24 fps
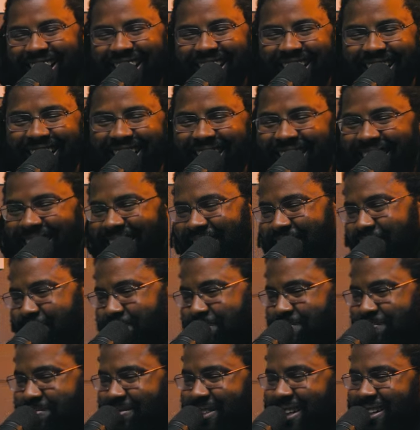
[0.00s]

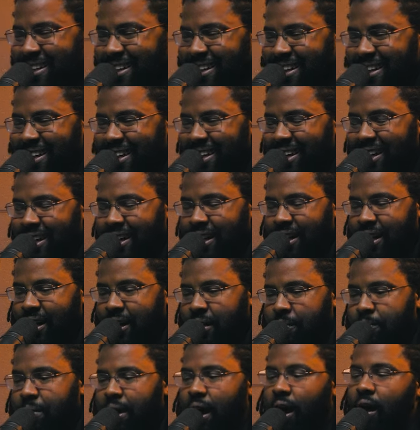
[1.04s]
Um,
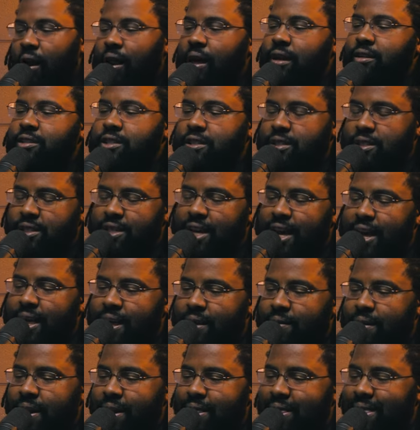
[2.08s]
but all I'll just say
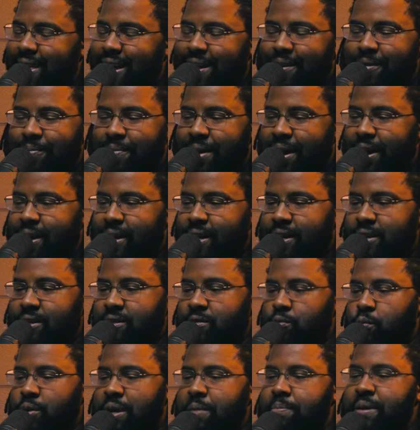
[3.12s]
right there, man, is
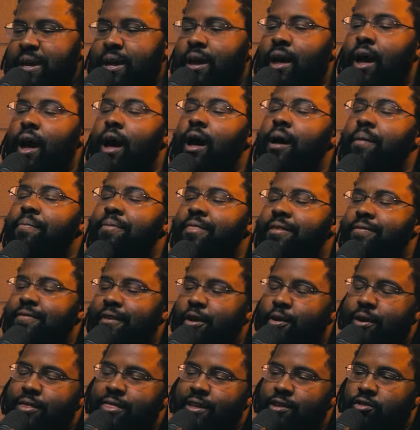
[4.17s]
we become the
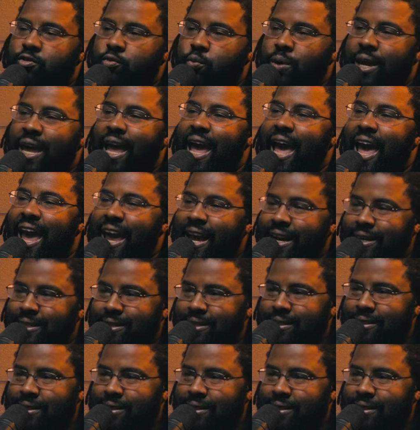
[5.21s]
very things we hate.